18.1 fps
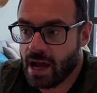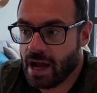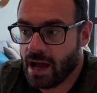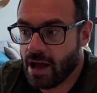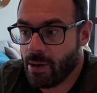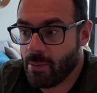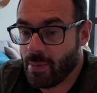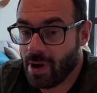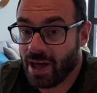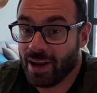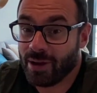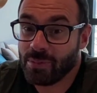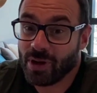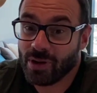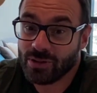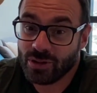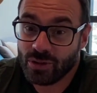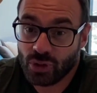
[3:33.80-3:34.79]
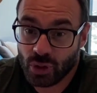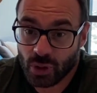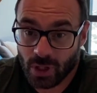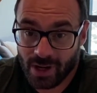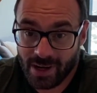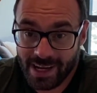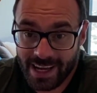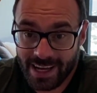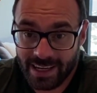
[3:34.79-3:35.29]
And I'm going to
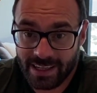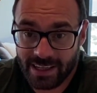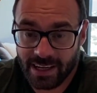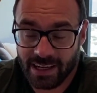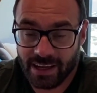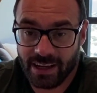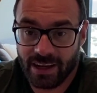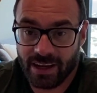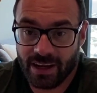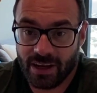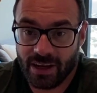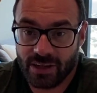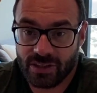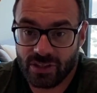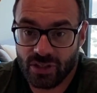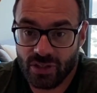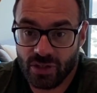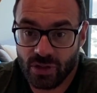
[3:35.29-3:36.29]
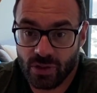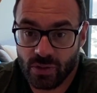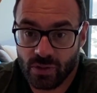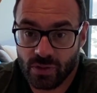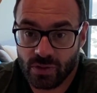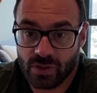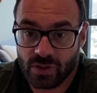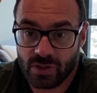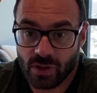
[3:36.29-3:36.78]
try to
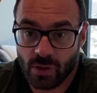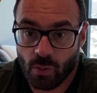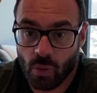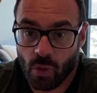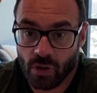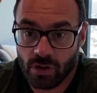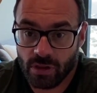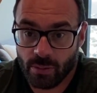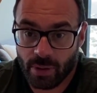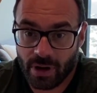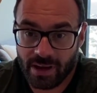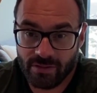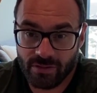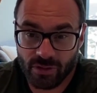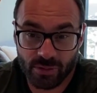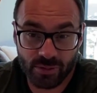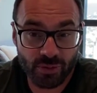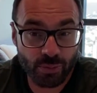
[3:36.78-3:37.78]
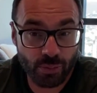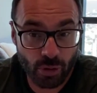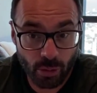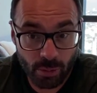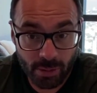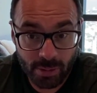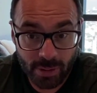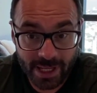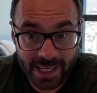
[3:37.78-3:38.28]
use one of the platforms,
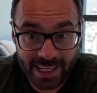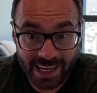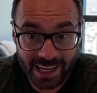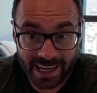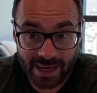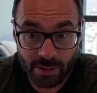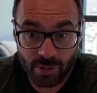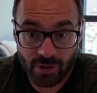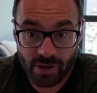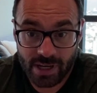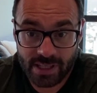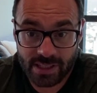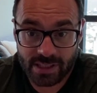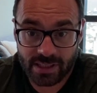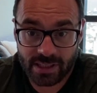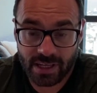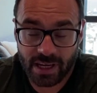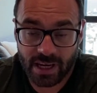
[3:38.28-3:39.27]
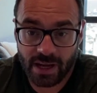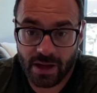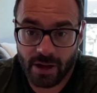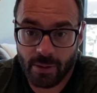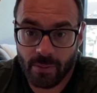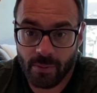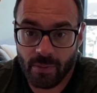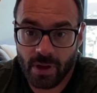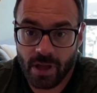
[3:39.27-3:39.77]
probably Collaborate,
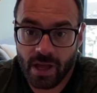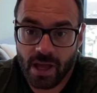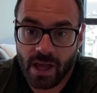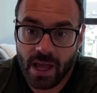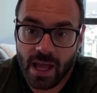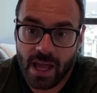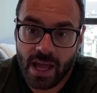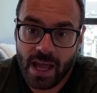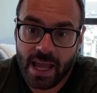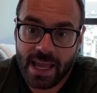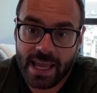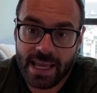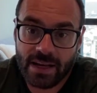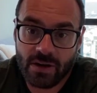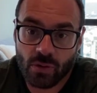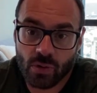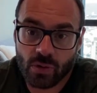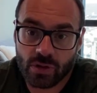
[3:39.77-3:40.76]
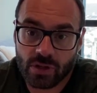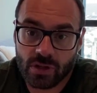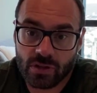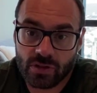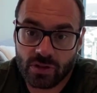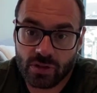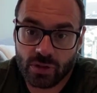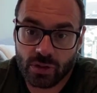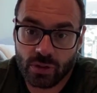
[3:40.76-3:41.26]
in order
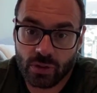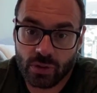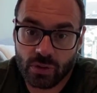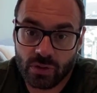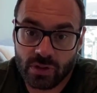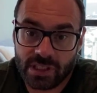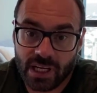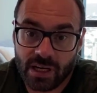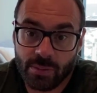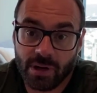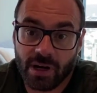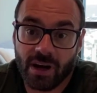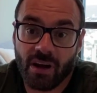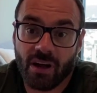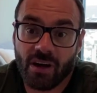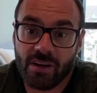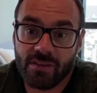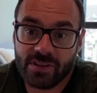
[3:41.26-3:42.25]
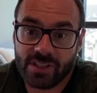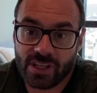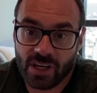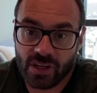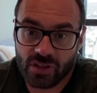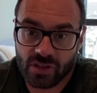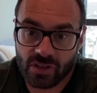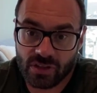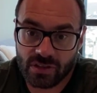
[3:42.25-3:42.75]
to set up a live
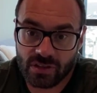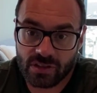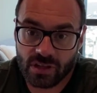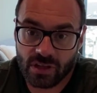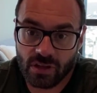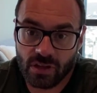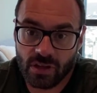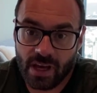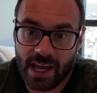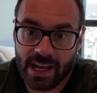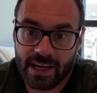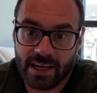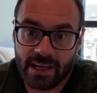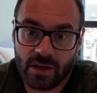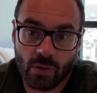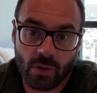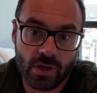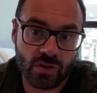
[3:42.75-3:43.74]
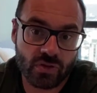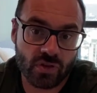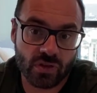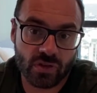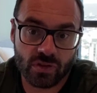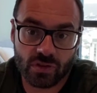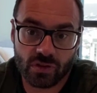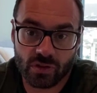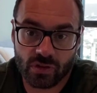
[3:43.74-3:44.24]
session so that any
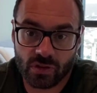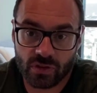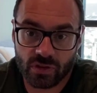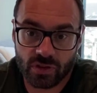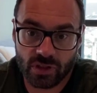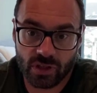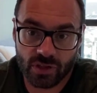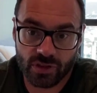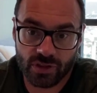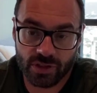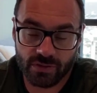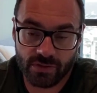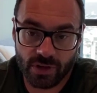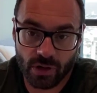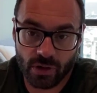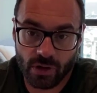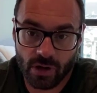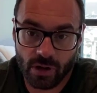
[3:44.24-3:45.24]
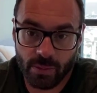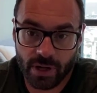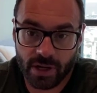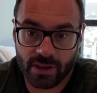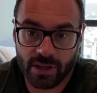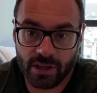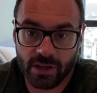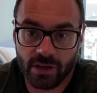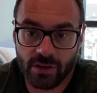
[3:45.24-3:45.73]
questions or concerns you've got
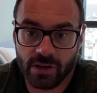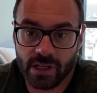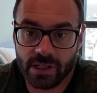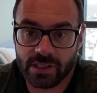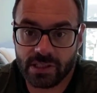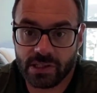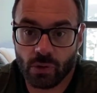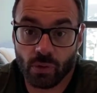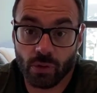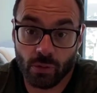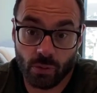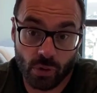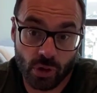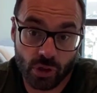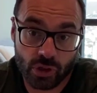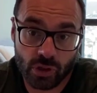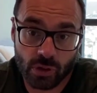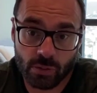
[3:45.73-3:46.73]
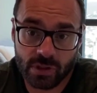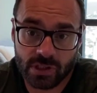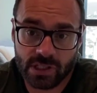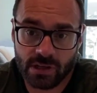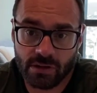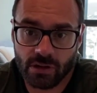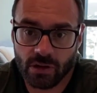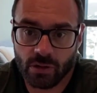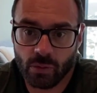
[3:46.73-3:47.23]
about the unit or the workshop
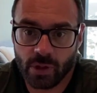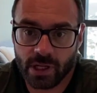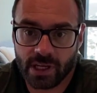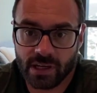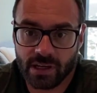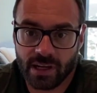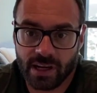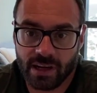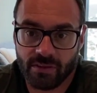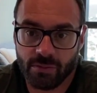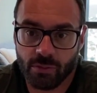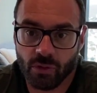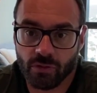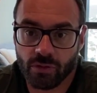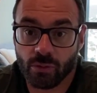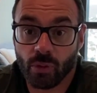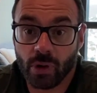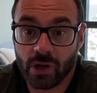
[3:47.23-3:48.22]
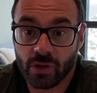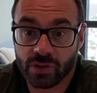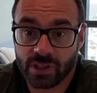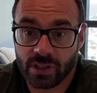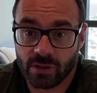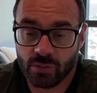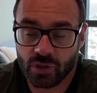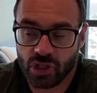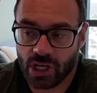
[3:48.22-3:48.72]
material, we can have more of a
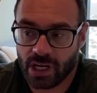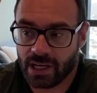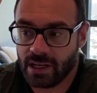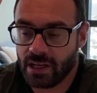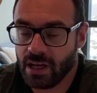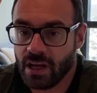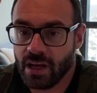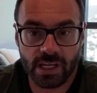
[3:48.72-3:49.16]
real-time chat.